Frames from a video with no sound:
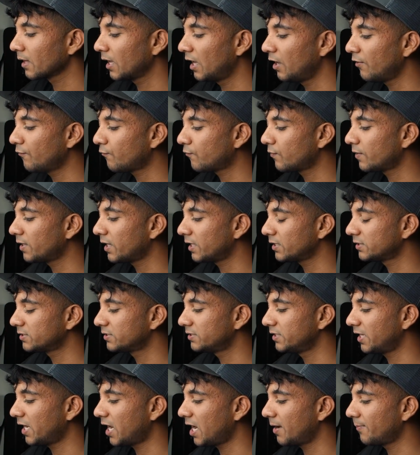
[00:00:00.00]
If when I
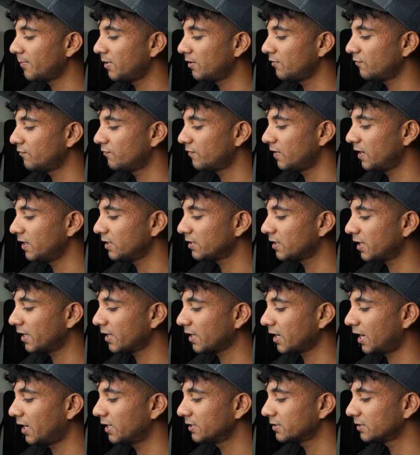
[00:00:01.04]
say I may fade
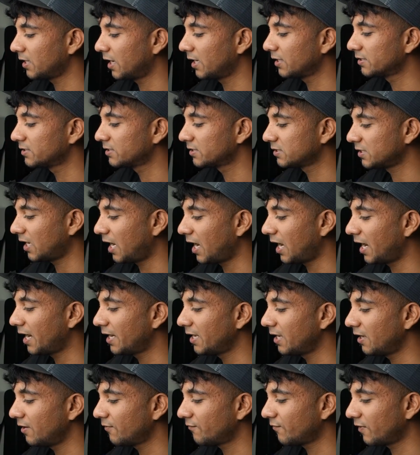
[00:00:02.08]
like a sigh
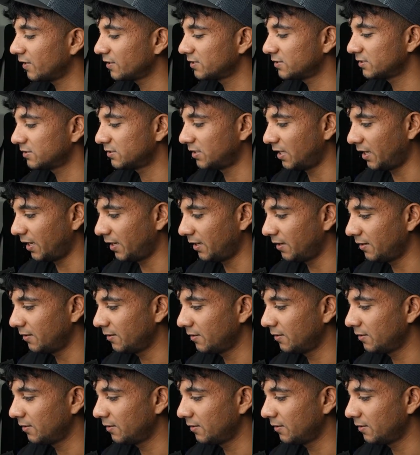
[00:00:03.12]
if I stay.